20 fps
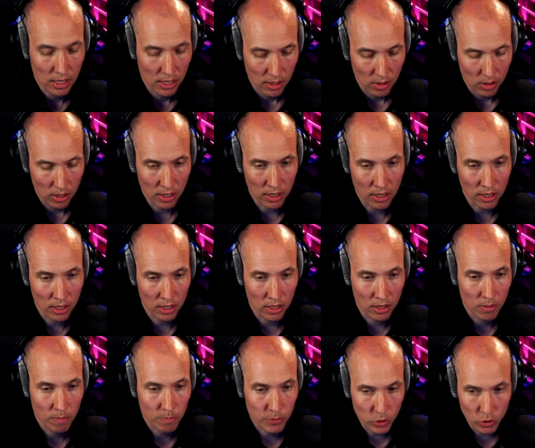
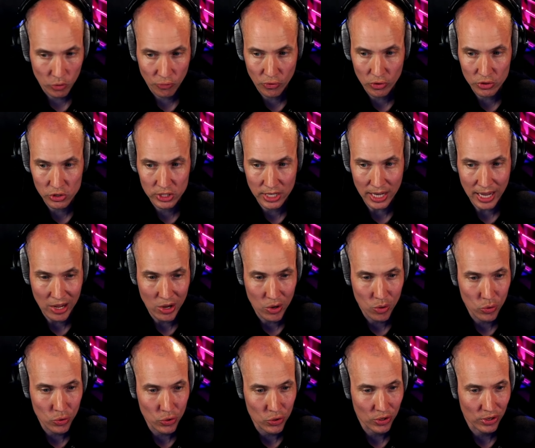Beautiful
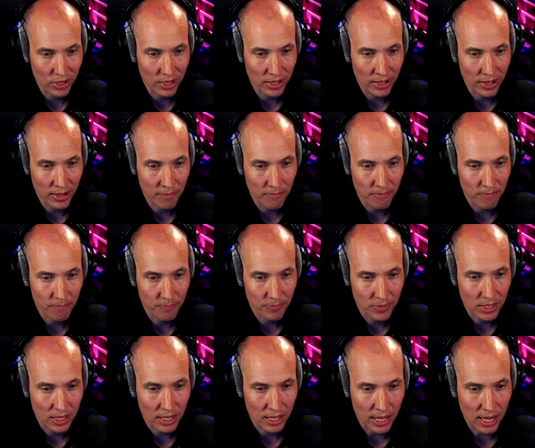sound.
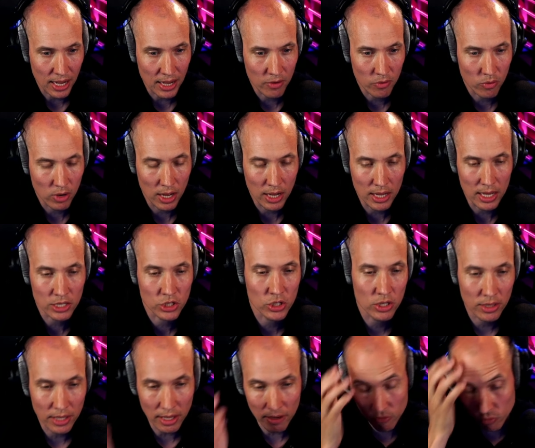I
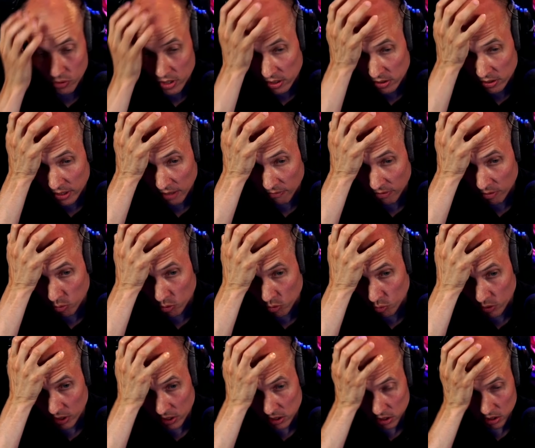actually really love the
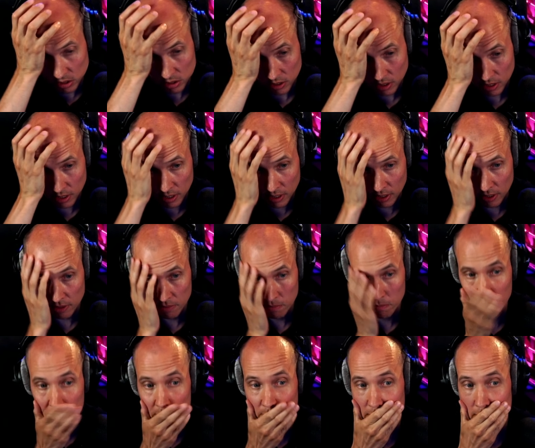Woodwinds.
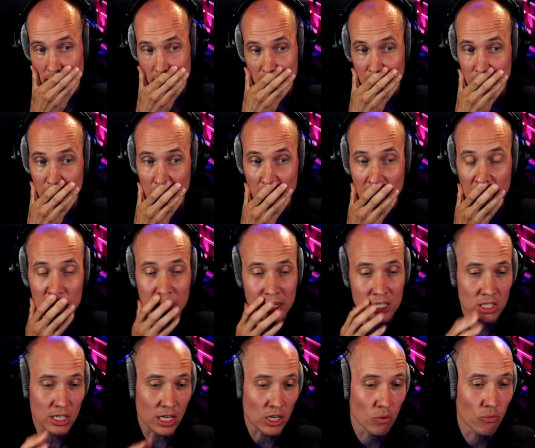Probably my
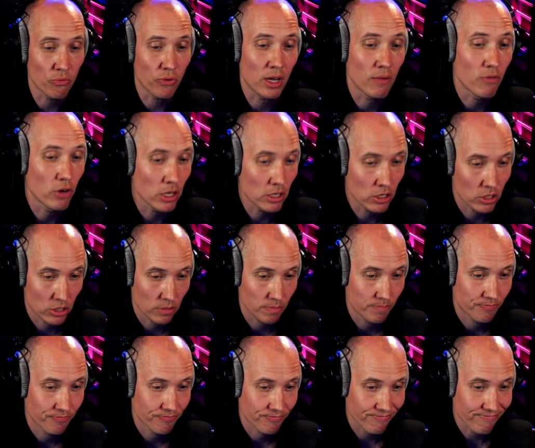second favorite
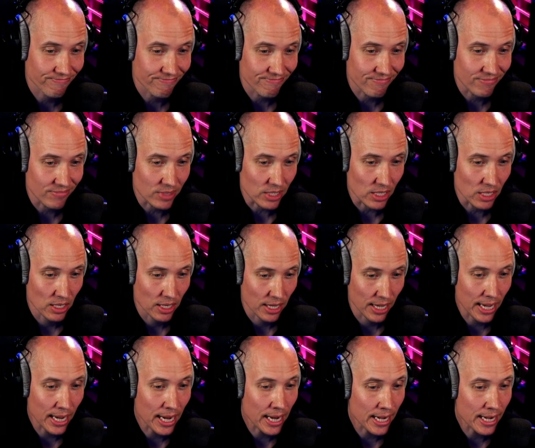
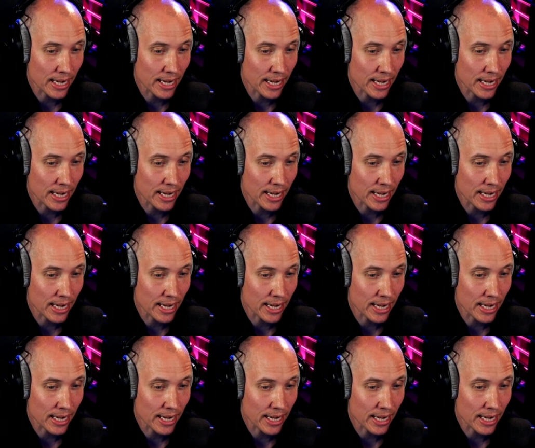in